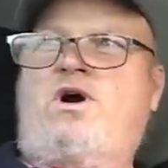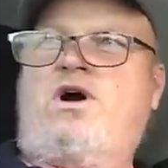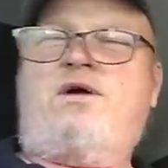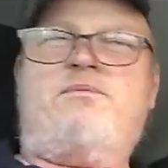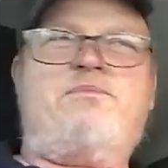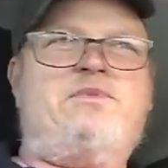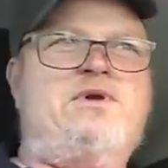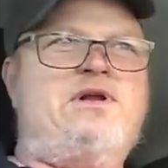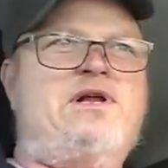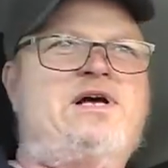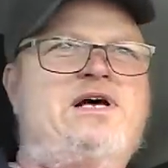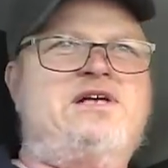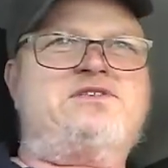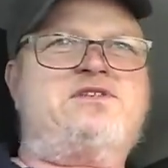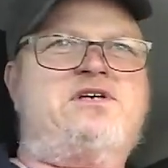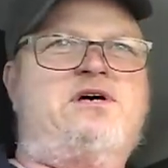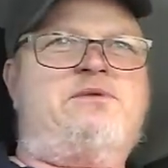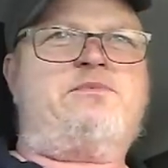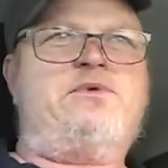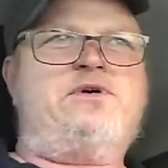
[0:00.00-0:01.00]
up in the last
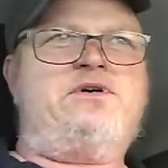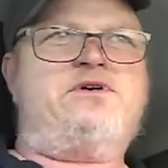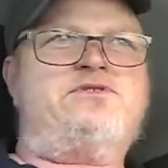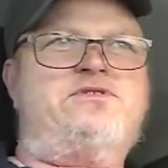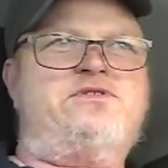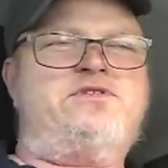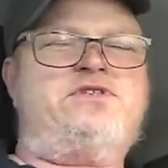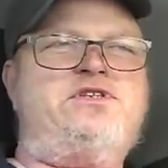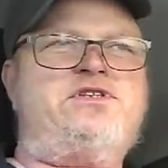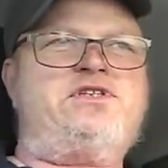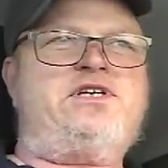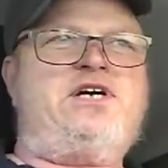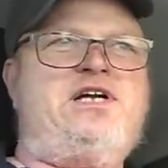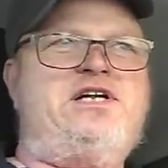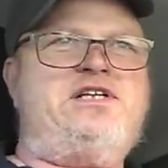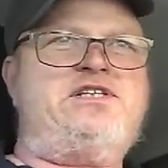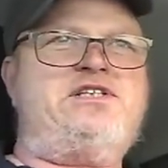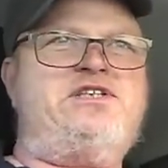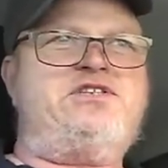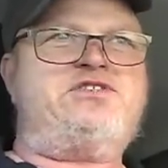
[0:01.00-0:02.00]
couple of years. So just kind
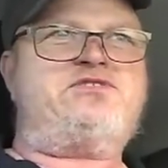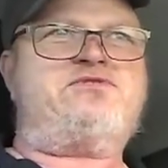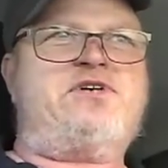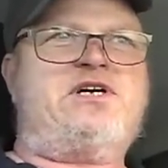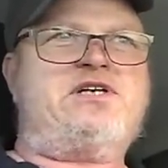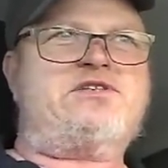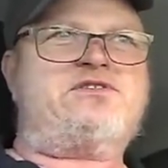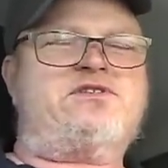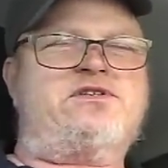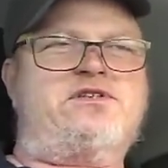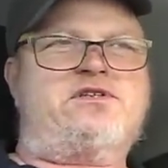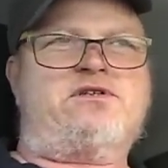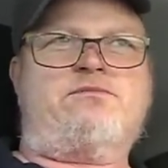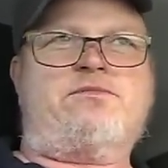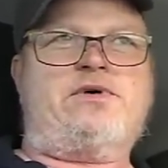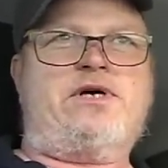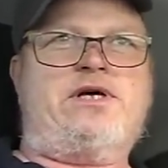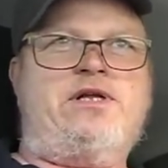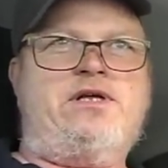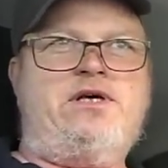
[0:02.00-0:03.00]
of de-stress a little
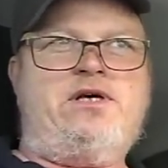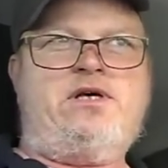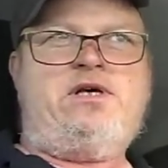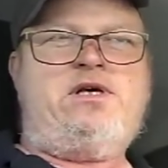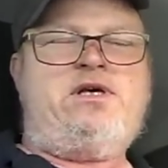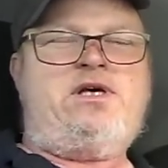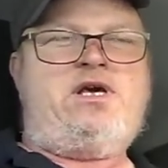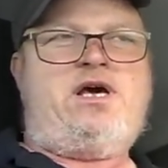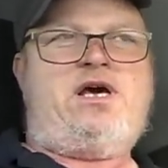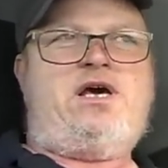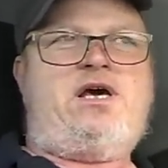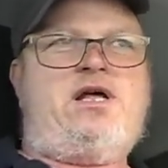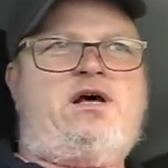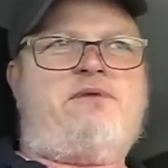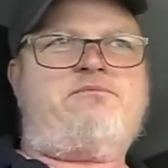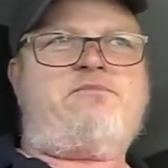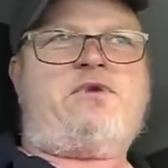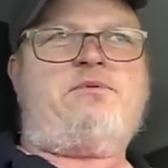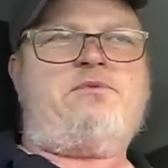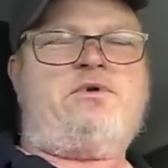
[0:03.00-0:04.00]
bit, and
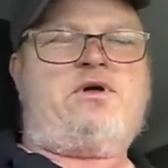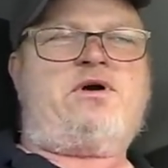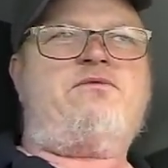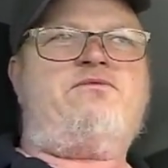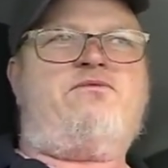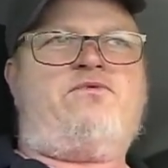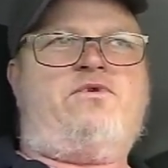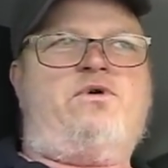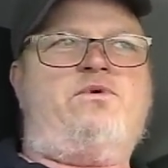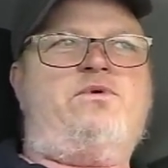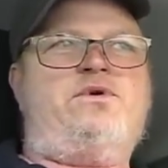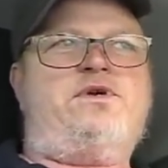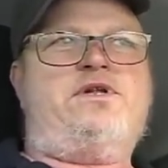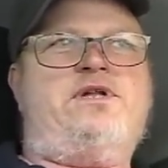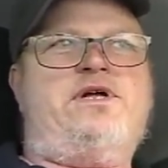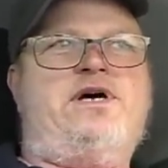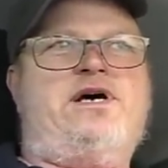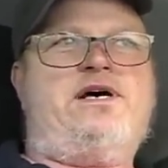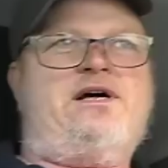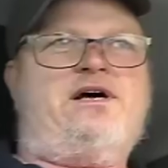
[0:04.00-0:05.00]
I'm looking forward to
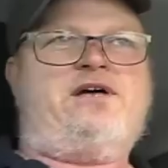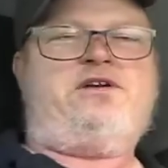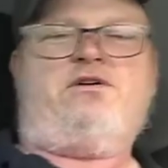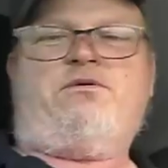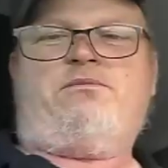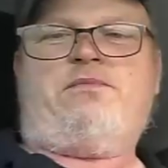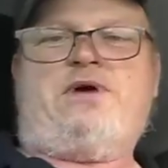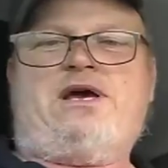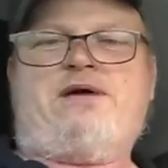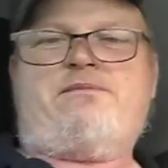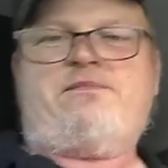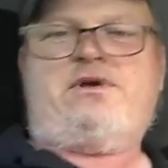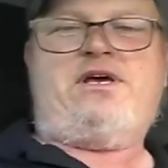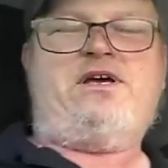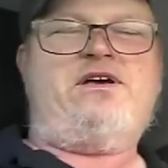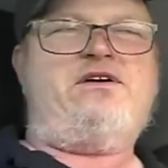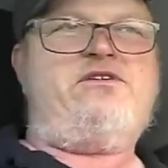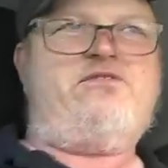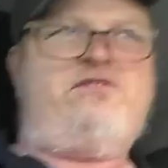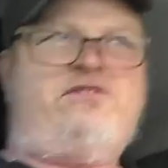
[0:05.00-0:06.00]
that. I know Mammy
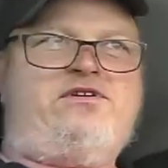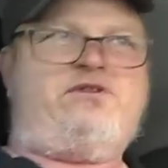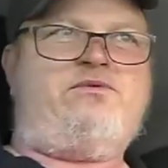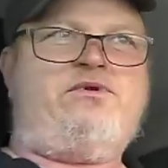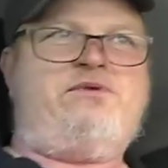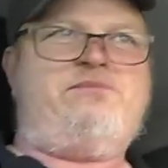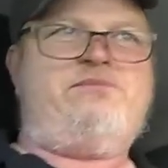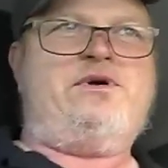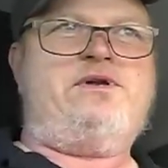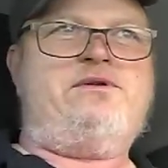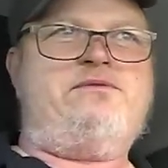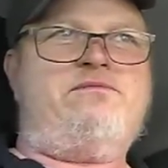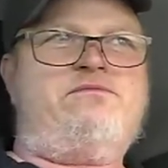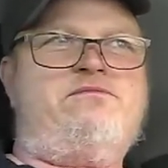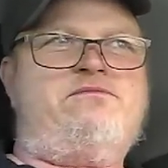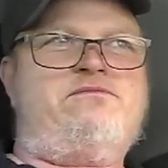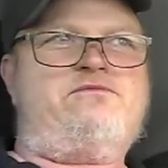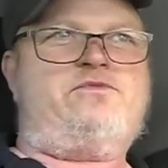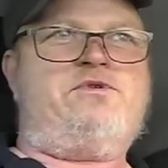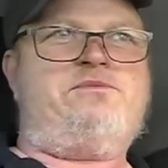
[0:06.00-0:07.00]
is. You know,
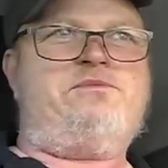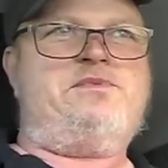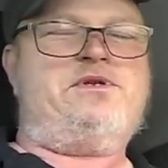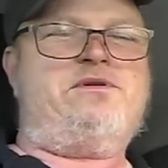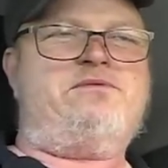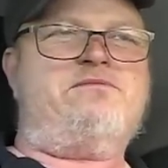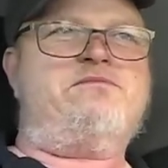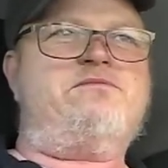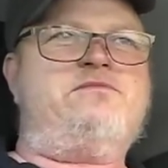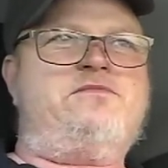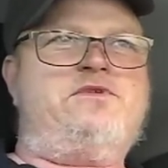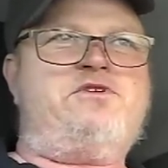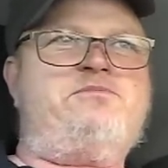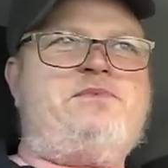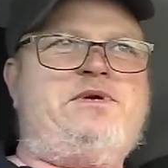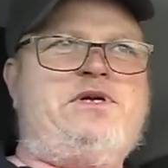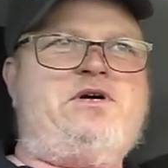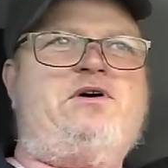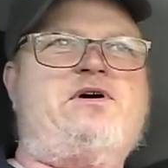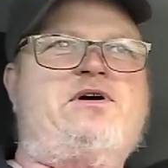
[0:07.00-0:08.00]
it's
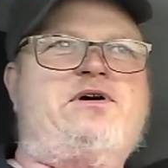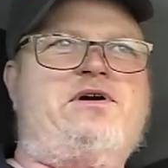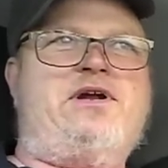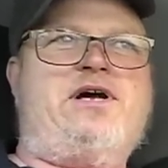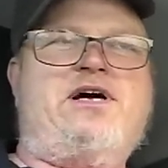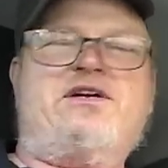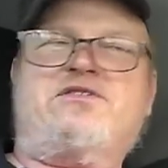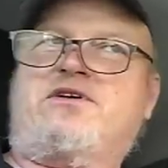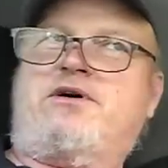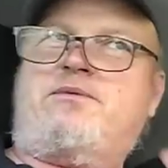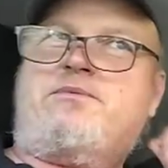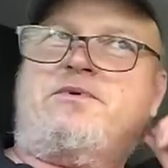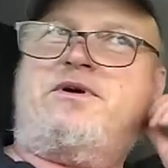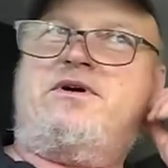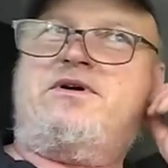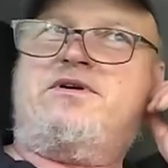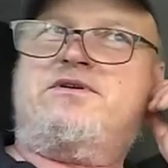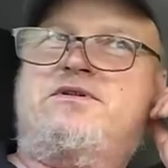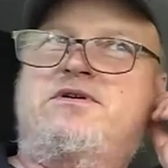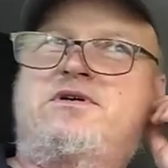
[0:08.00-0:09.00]
been hard the last couple of
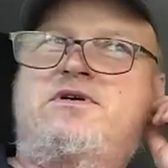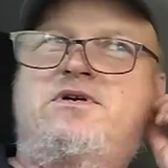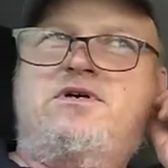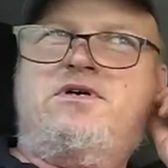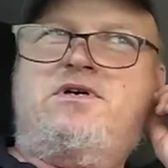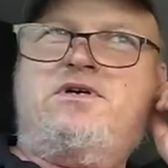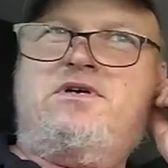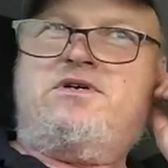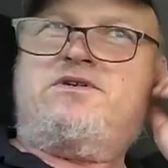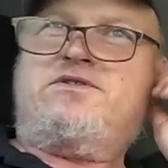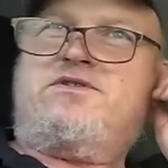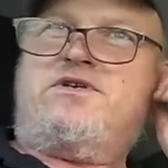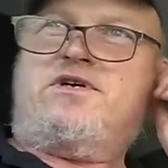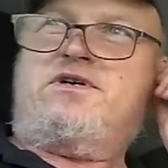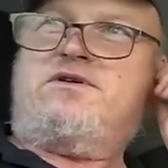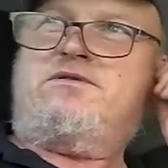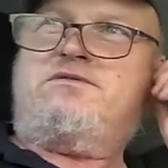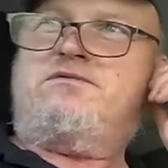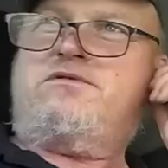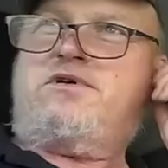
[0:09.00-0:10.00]
years. So,
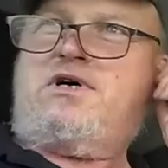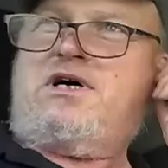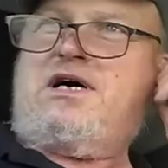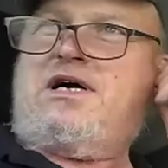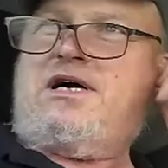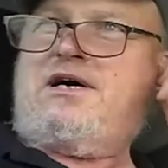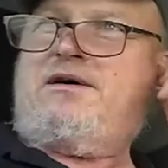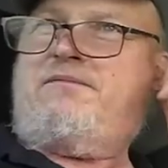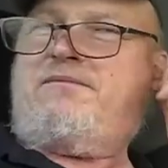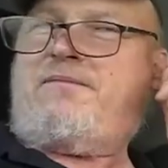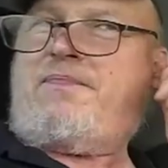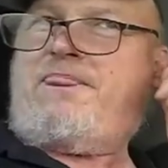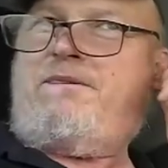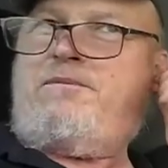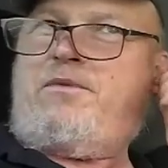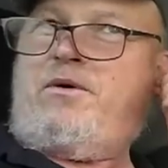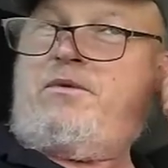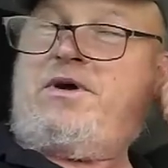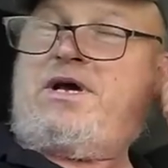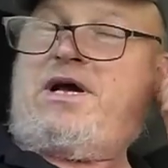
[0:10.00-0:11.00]

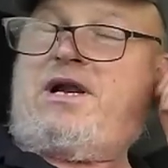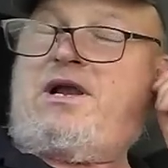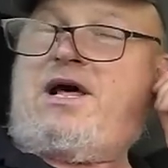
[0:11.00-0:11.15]
but we got a